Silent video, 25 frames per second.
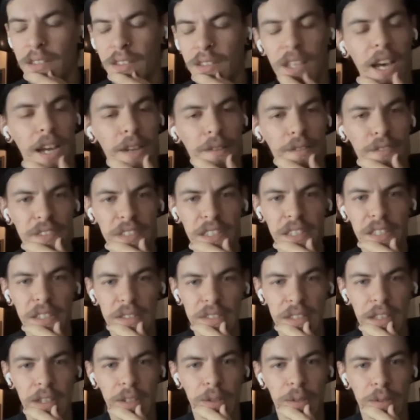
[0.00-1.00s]
live scene
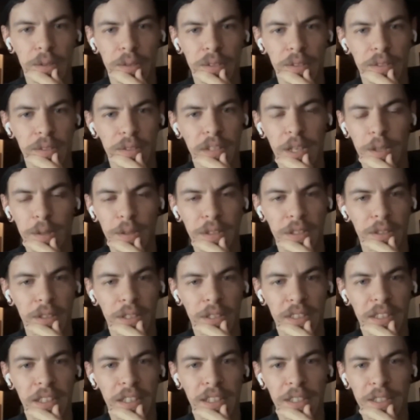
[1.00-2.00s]
is out there
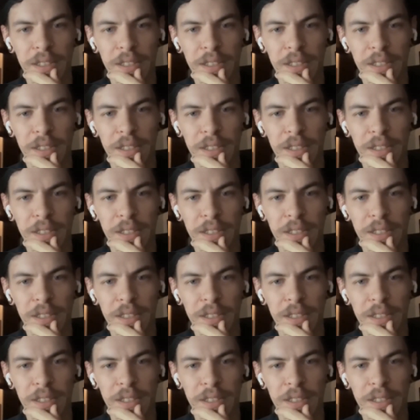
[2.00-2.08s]
like